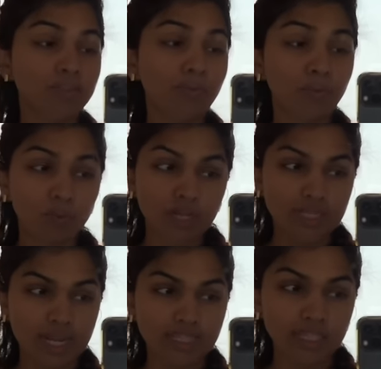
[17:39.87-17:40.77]
The food is
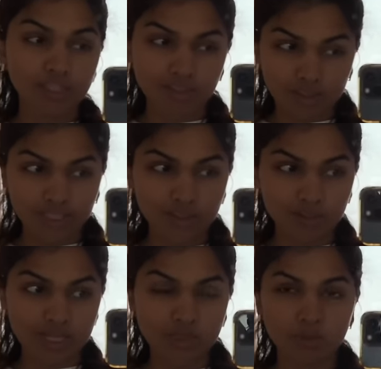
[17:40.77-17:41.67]
actually really
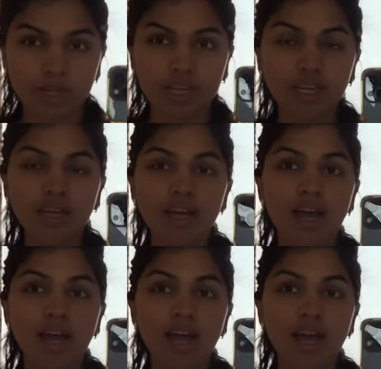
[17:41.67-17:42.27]
good as well.